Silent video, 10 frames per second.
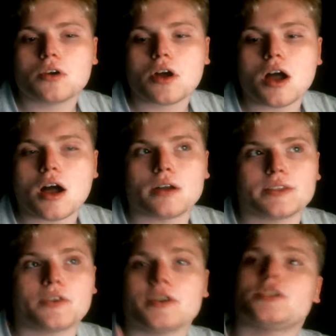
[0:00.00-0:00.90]

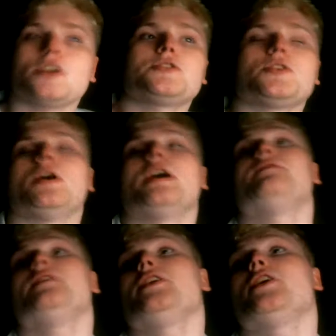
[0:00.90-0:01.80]
There is also a
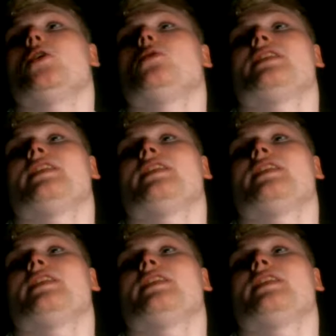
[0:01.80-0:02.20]
video